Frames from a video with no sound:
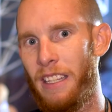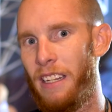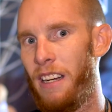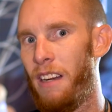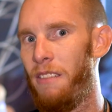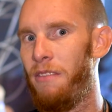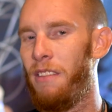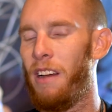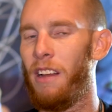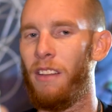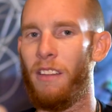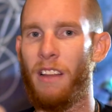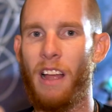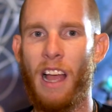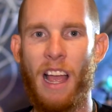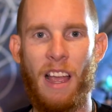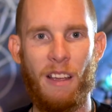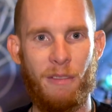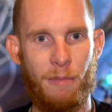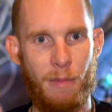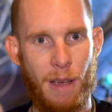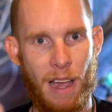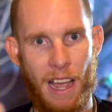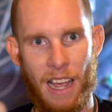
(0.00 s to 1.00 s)
then I found
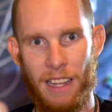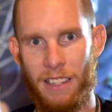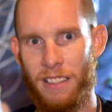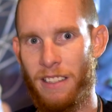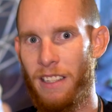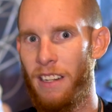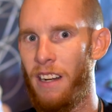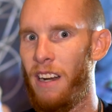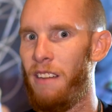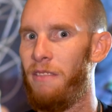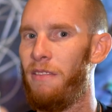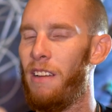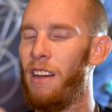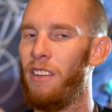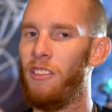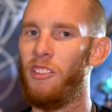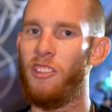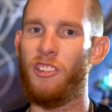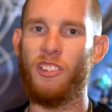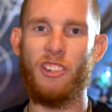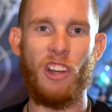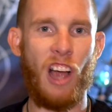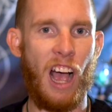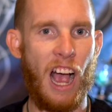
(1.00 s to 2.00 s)
Life Path, then I found
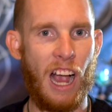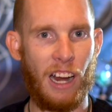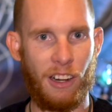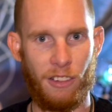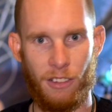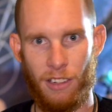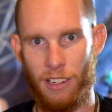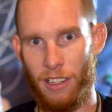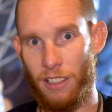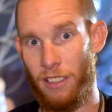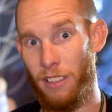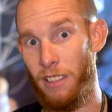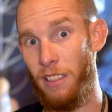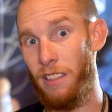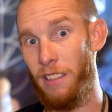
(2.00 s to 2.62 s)
chakras,